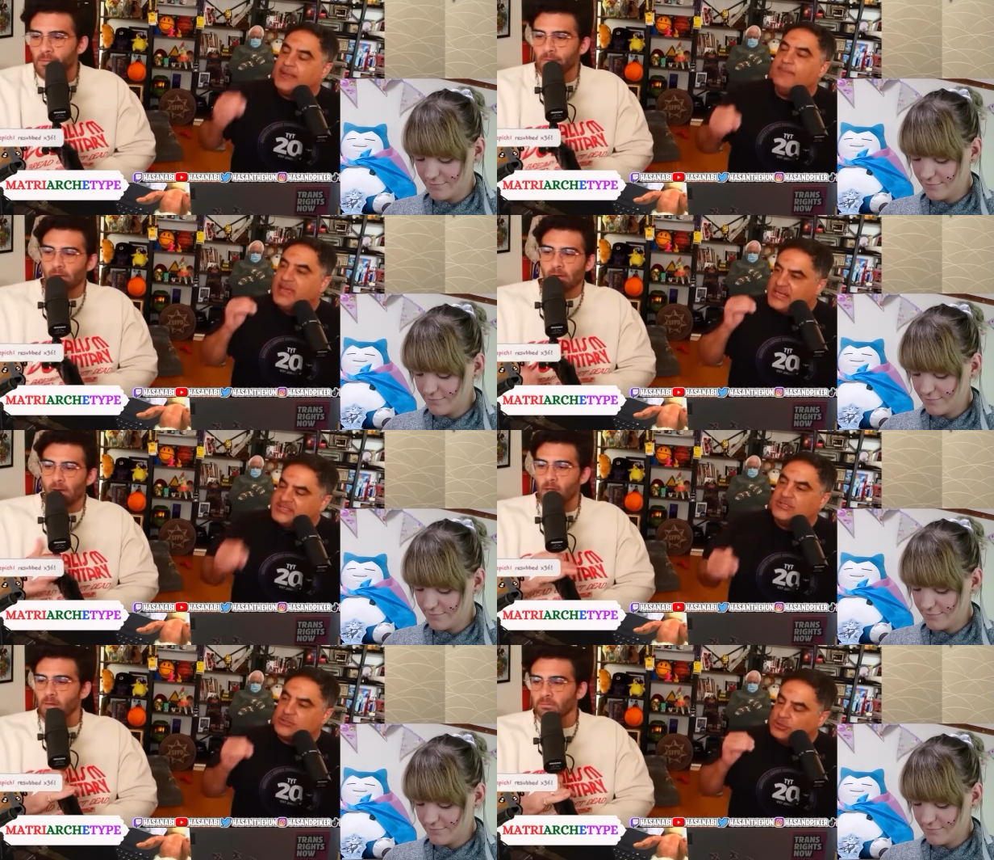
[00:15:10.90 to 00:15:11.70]
Speaker 1: and it
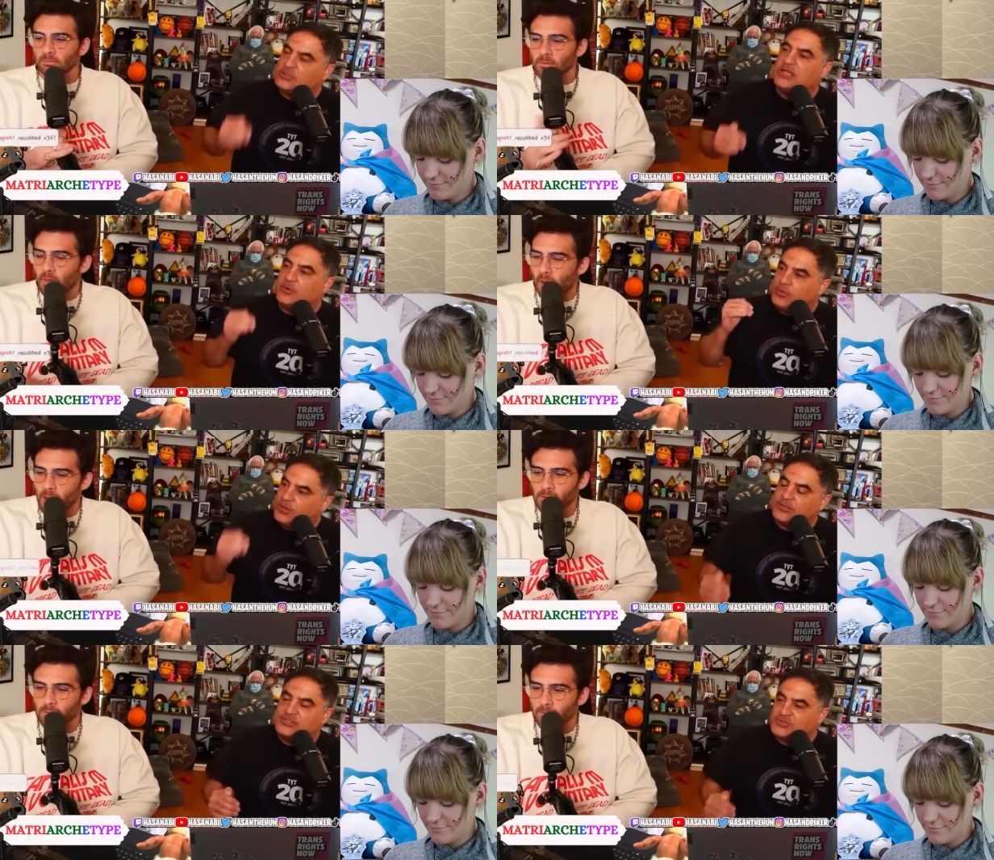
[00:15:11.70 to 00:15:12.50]
makes it look like
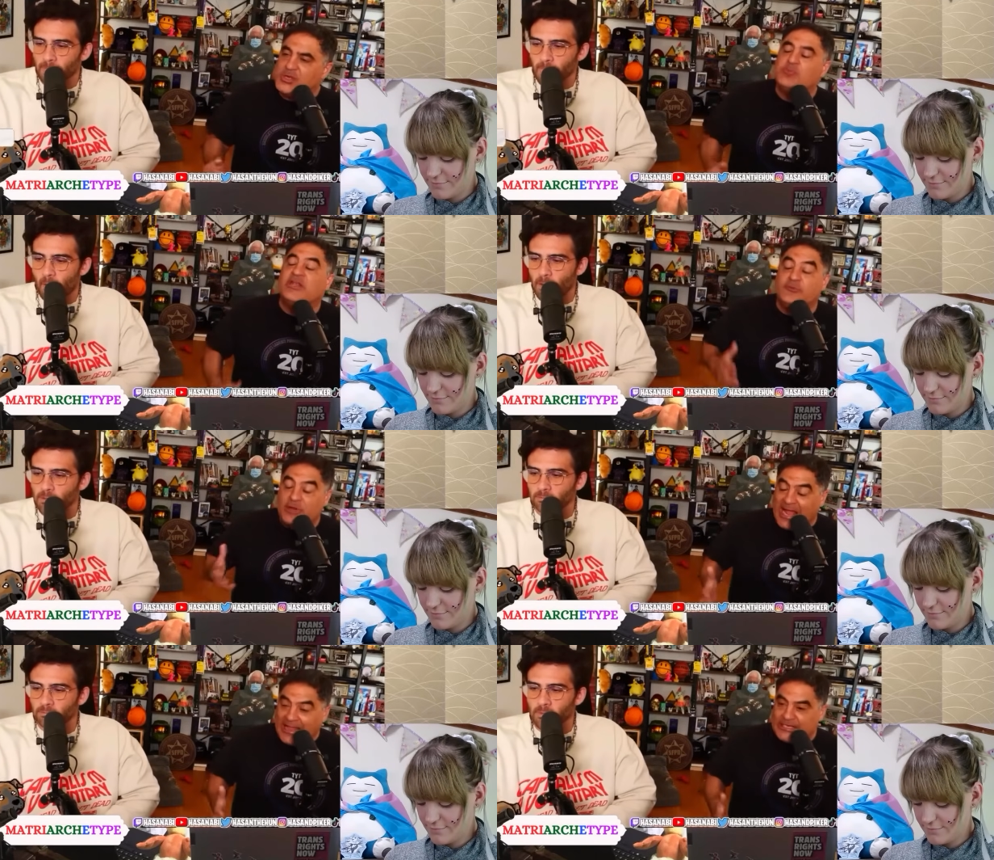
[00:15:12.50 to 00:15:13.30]
we are extreme. When in
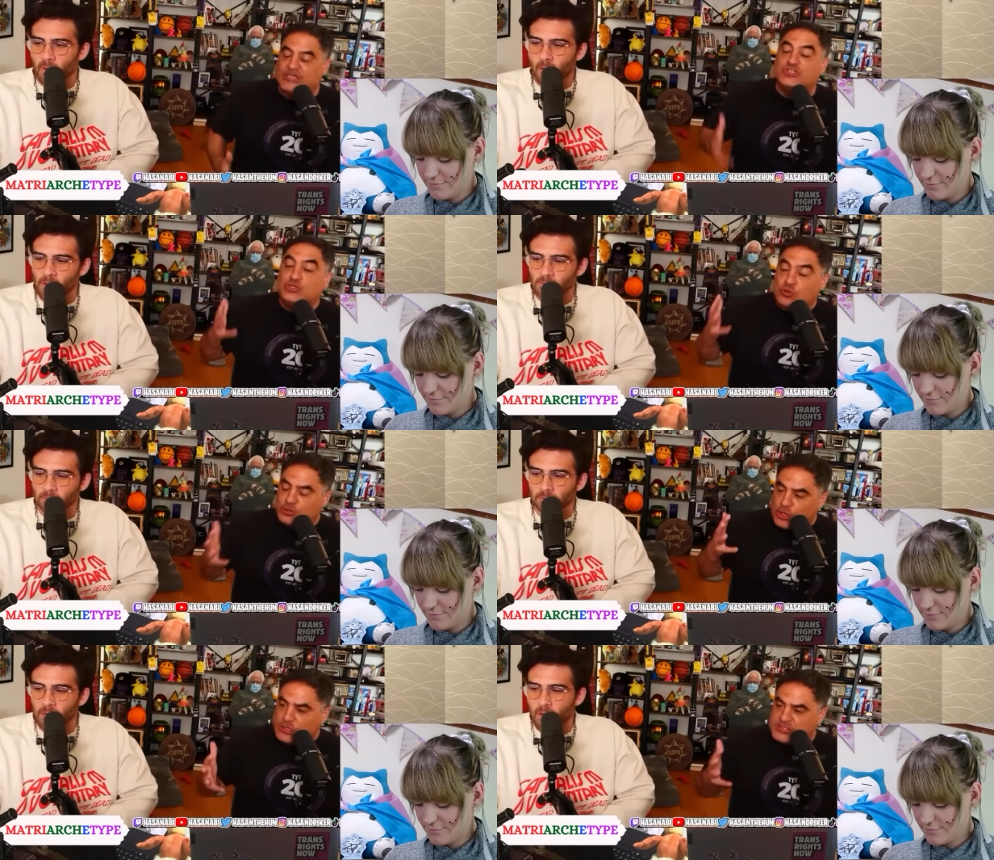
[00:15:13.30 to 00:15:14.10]
reality, two
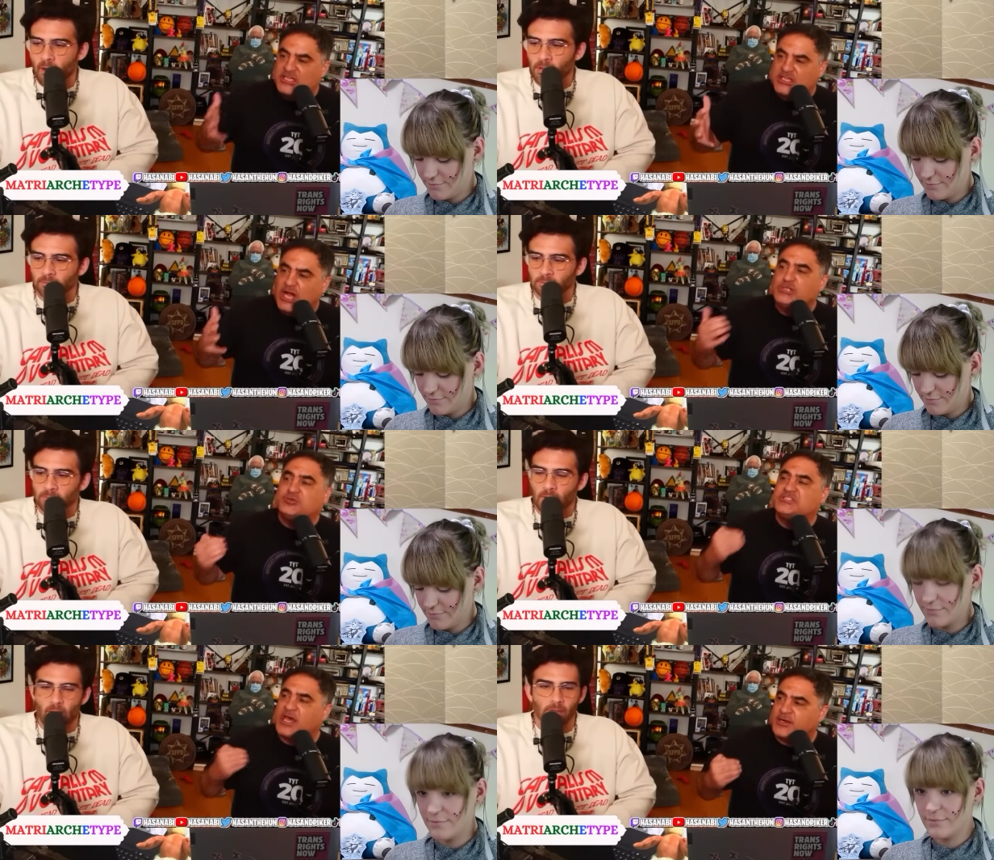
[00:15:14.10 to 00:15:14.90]
thirds of the
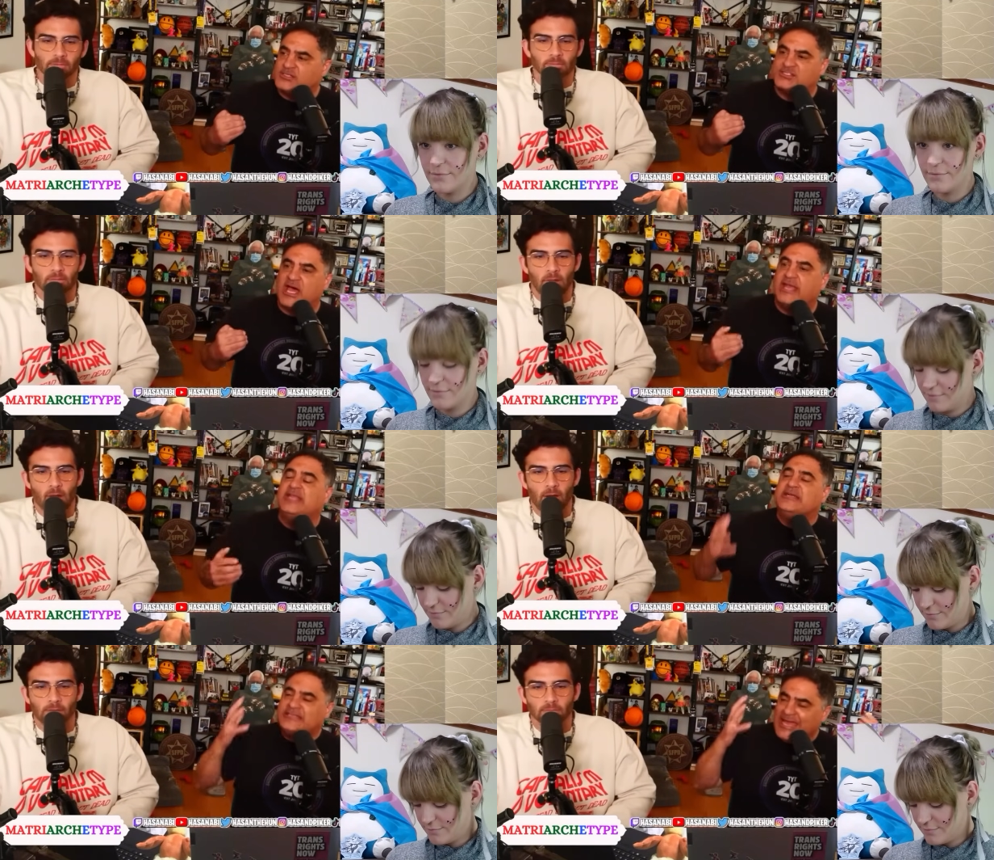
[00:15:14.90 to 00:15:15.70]
country's on our side.